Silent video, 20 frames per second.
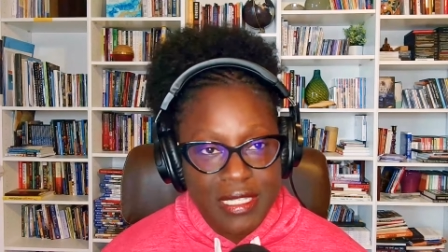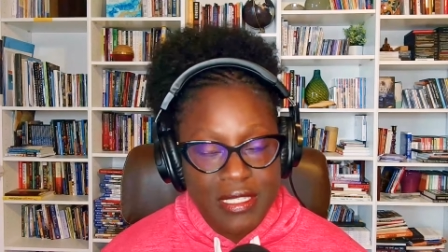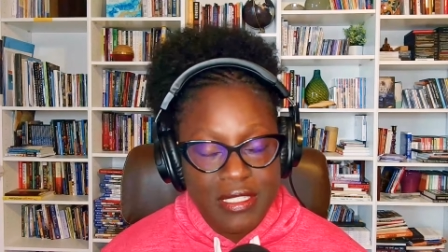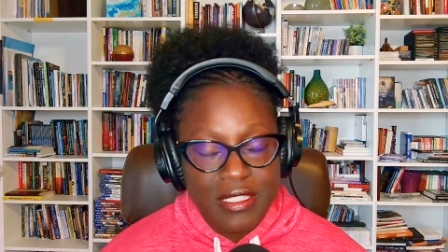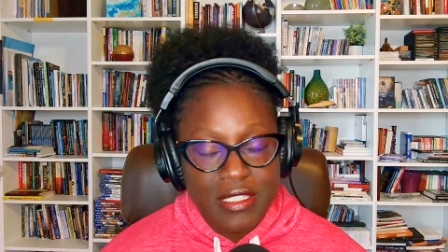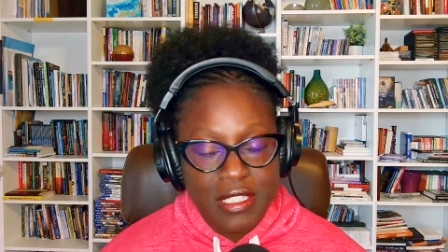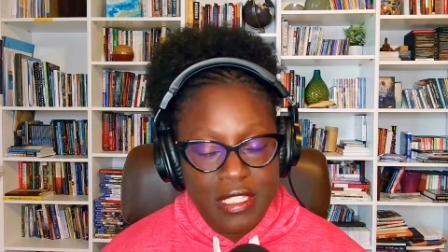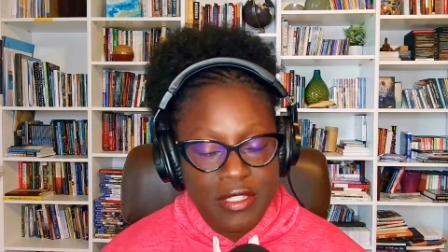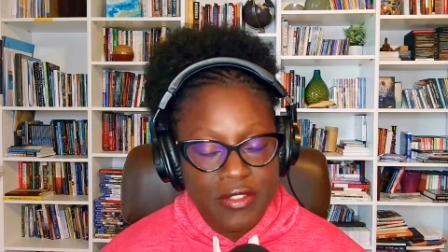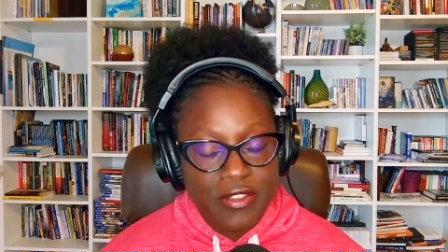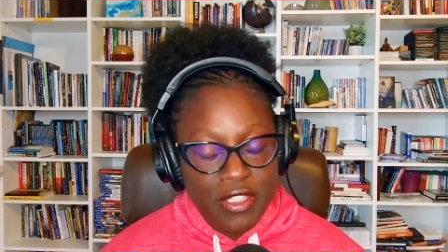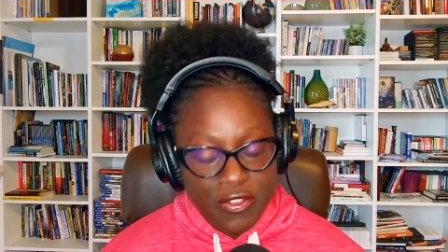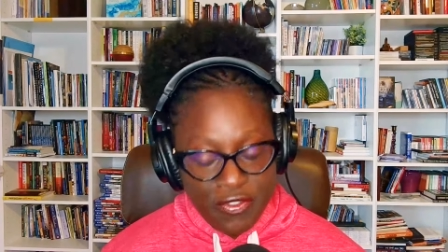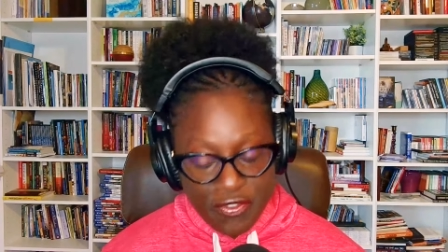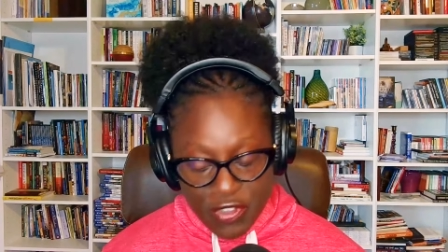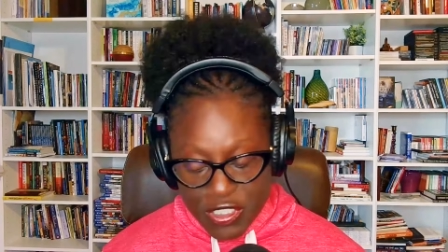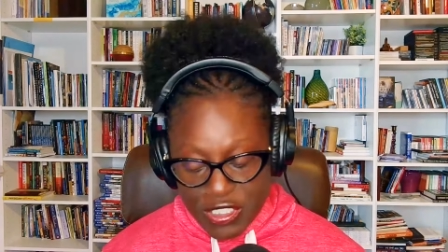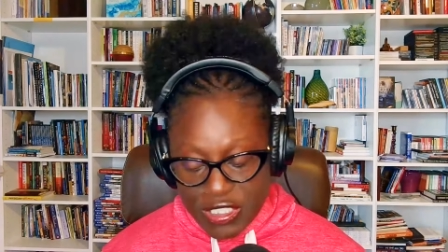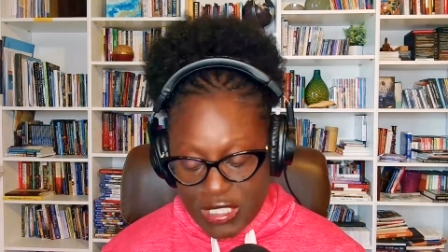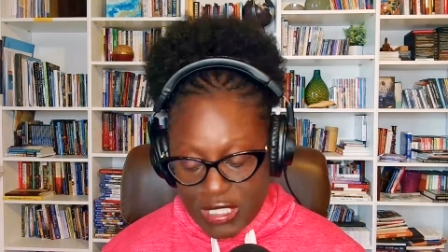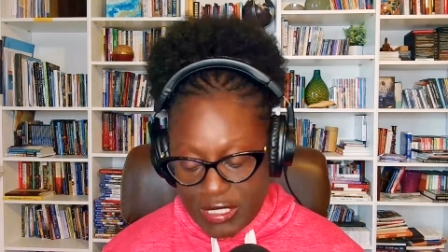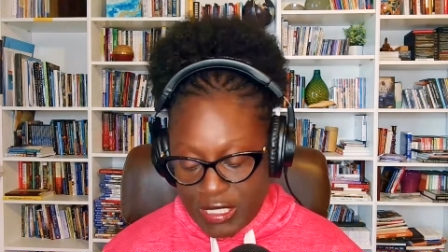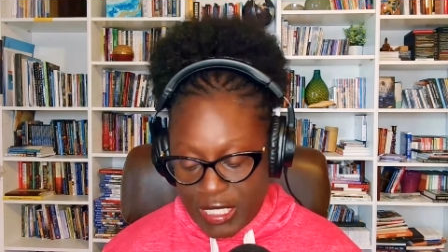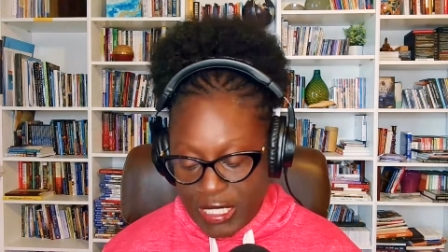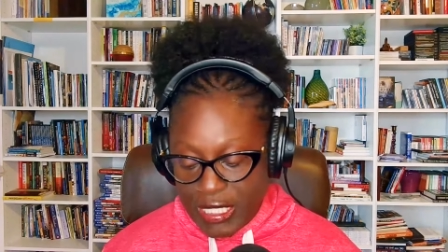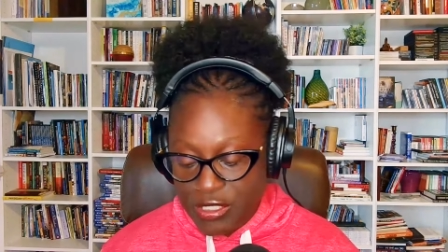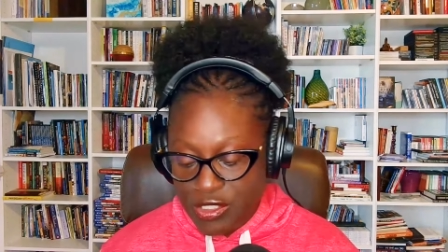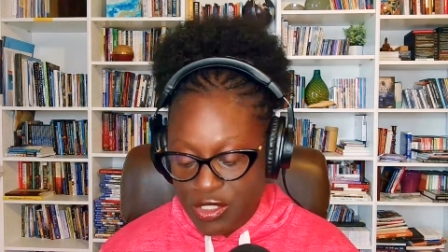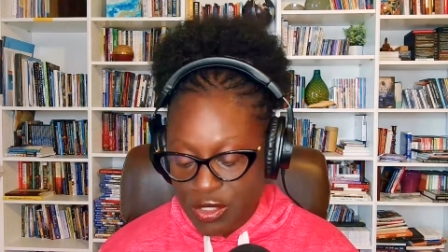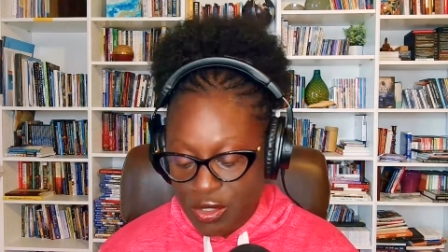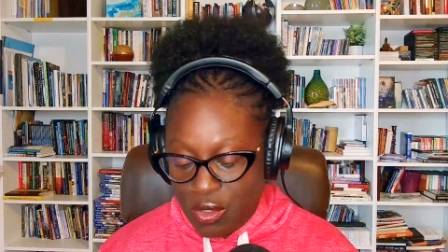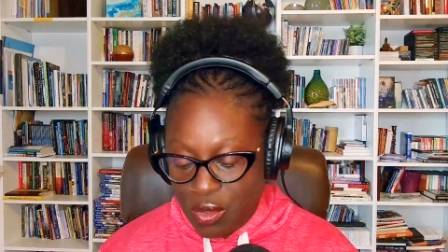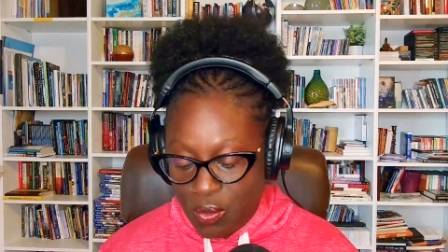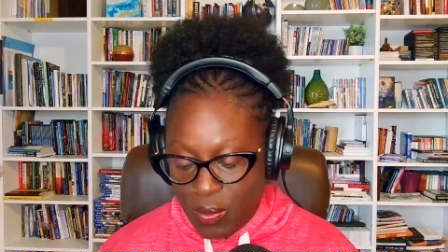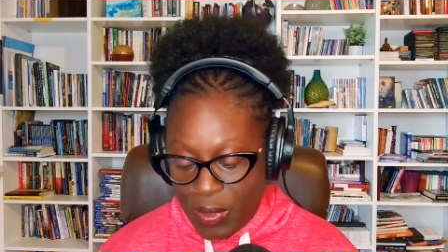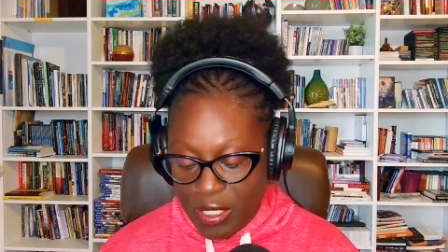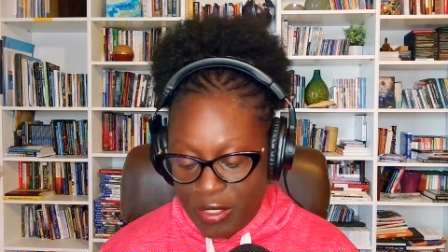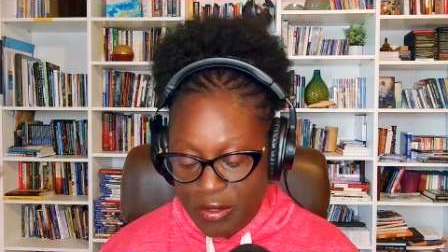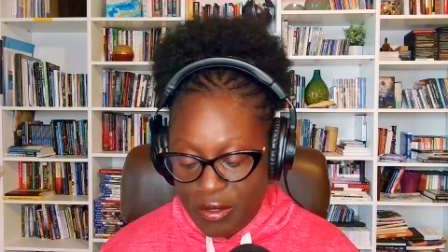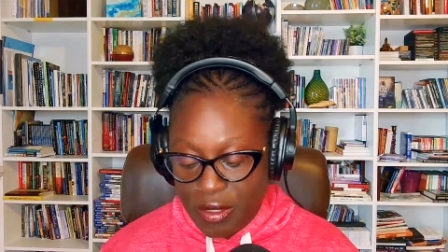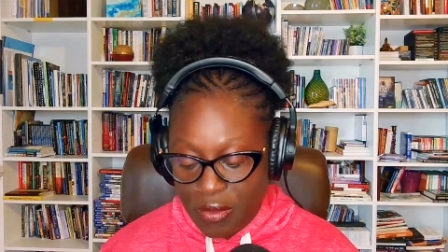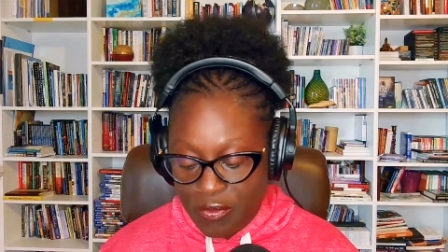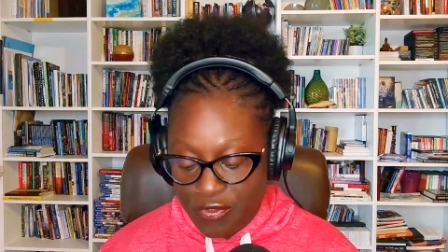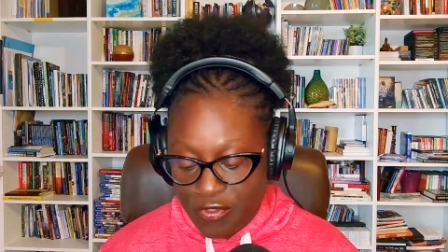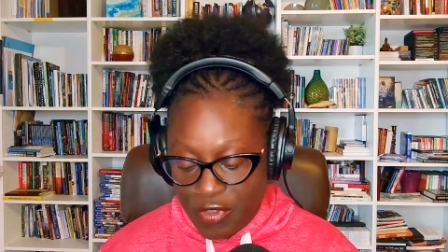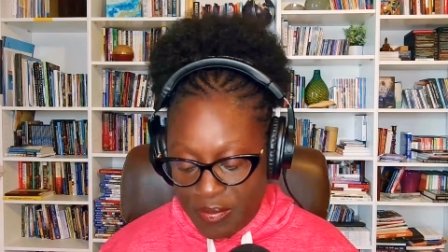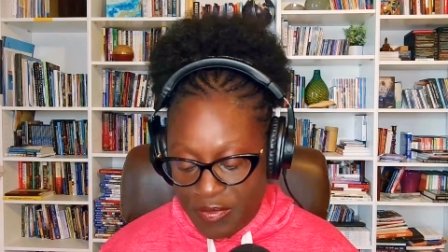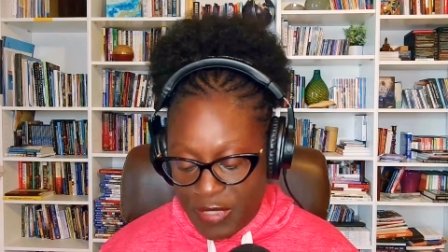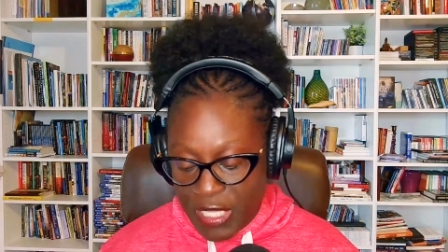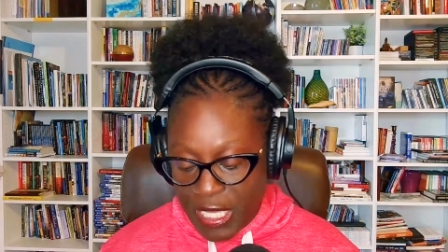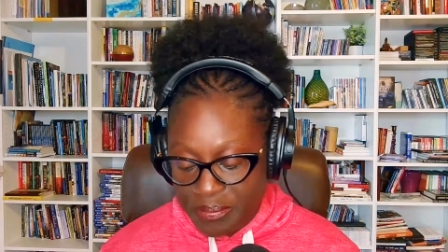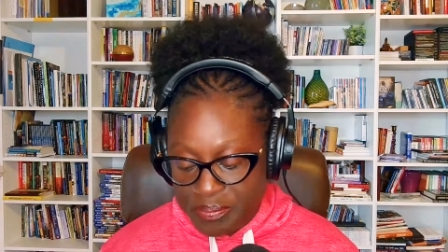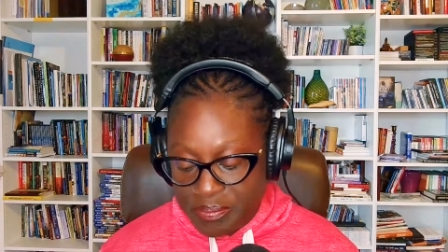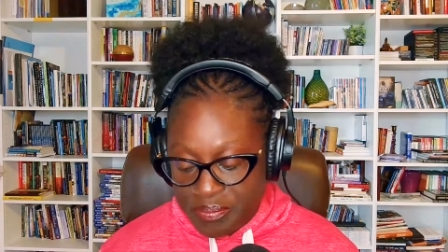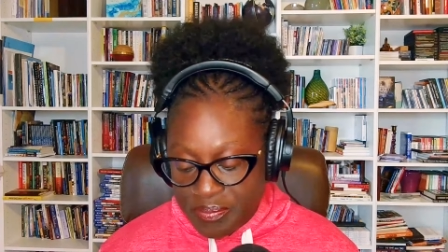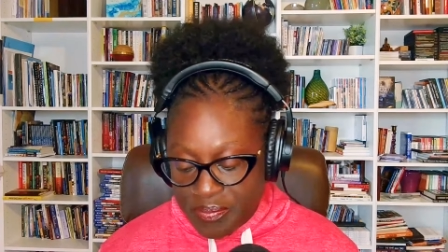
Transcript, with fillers: the first thing that I took away from that.